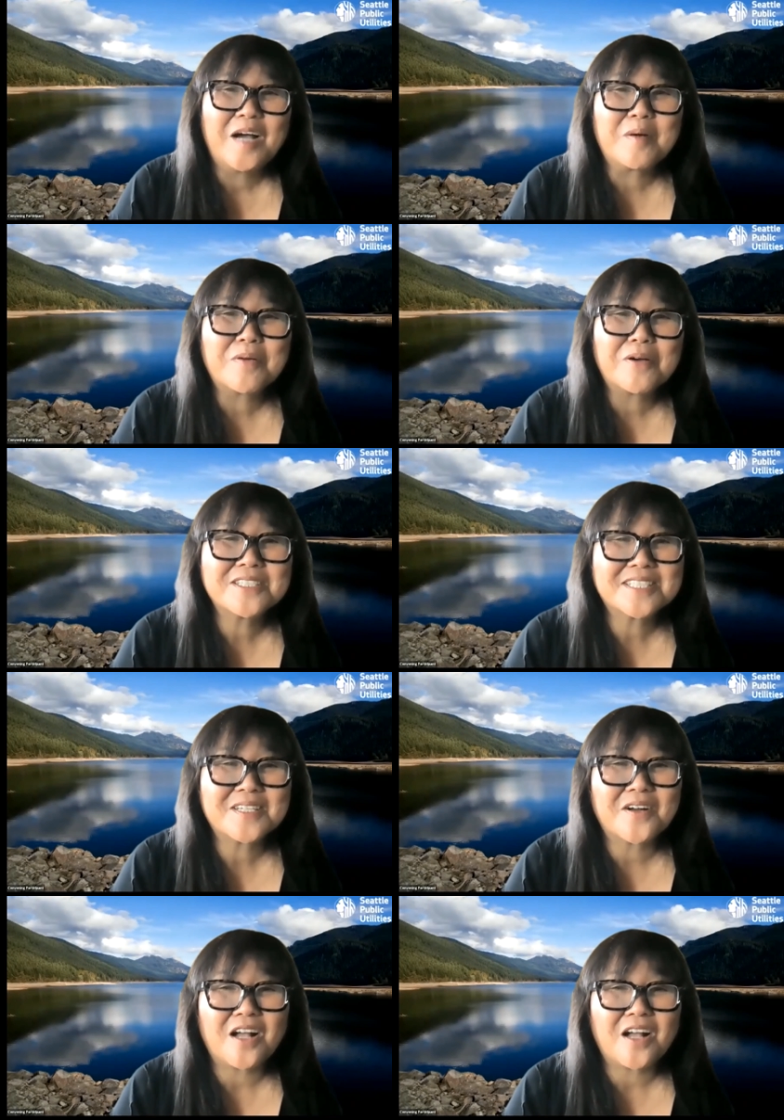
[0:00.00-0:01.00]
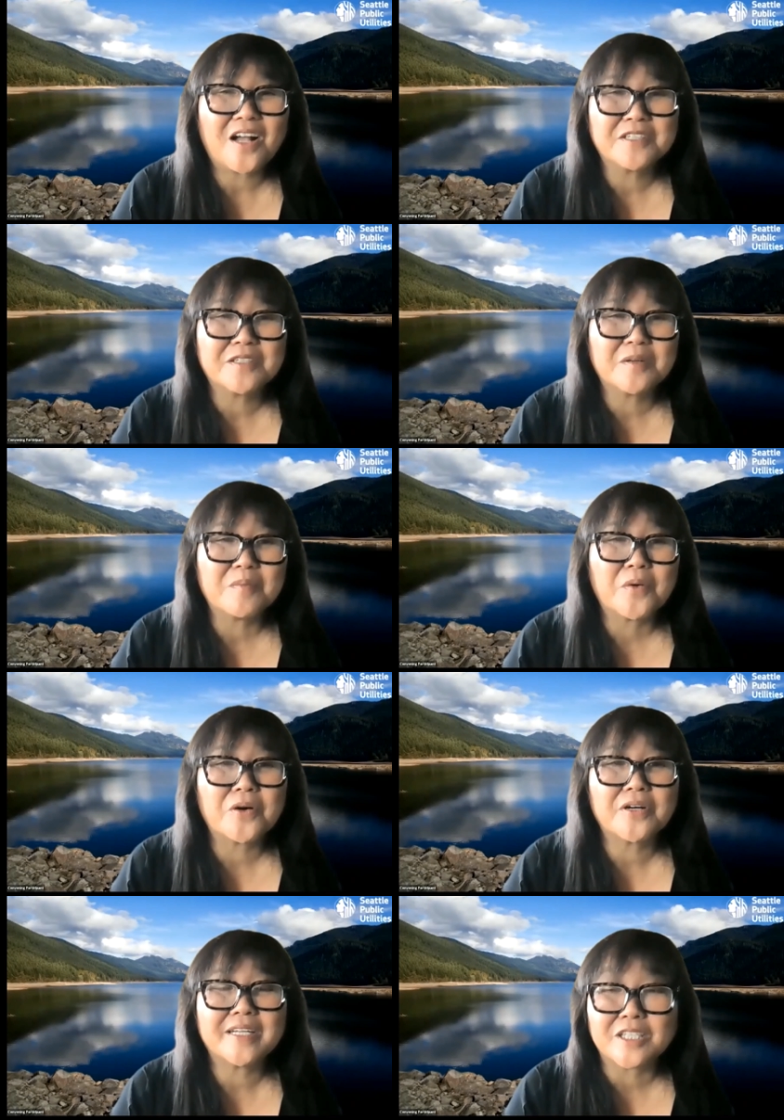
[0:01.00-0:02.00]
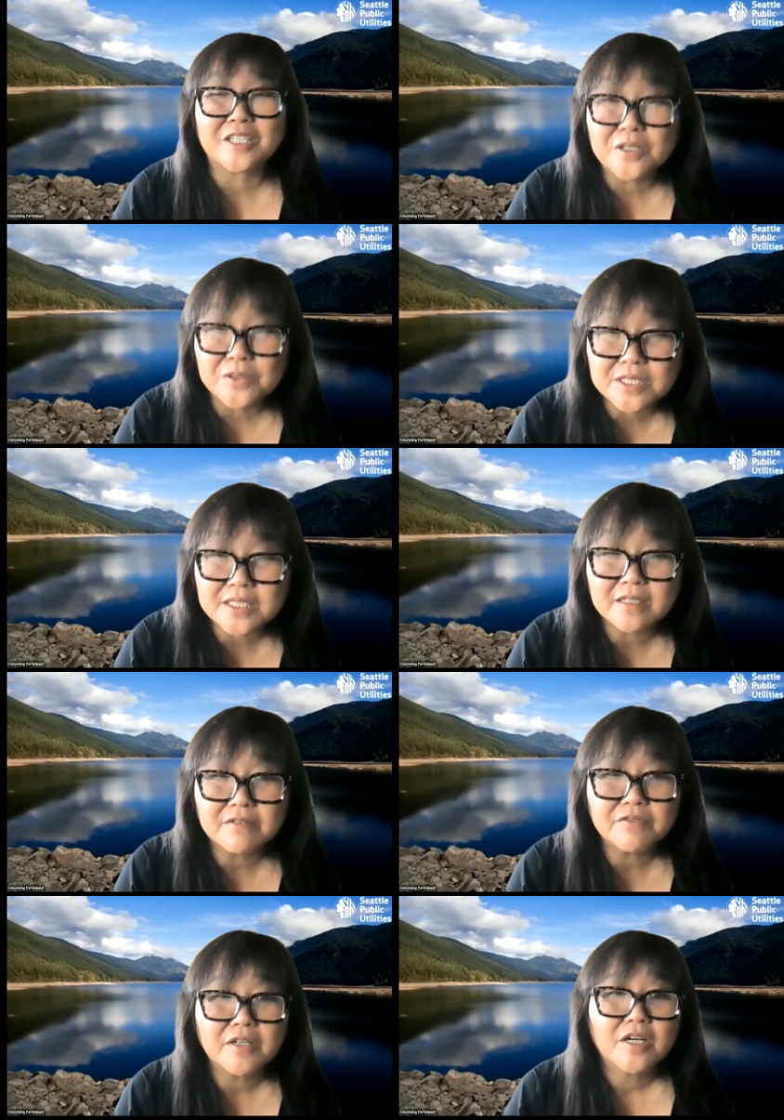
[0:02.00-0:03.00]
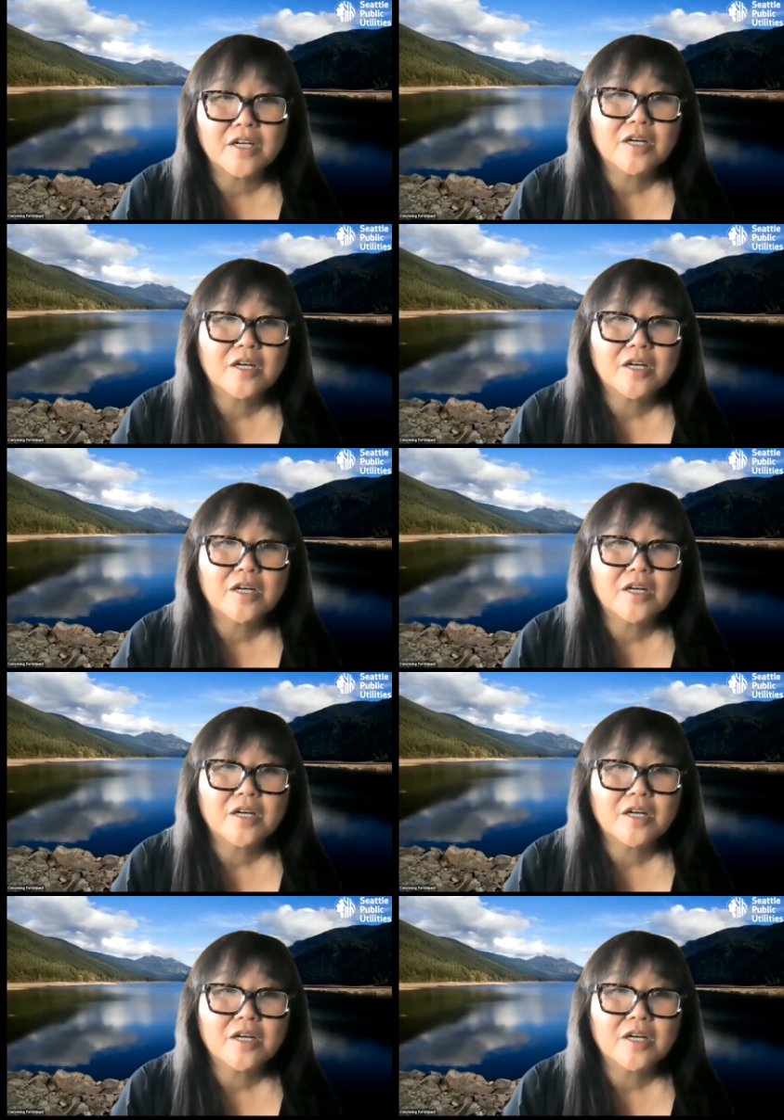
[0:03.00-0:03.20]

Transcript: um, approaches that are often more inclusive,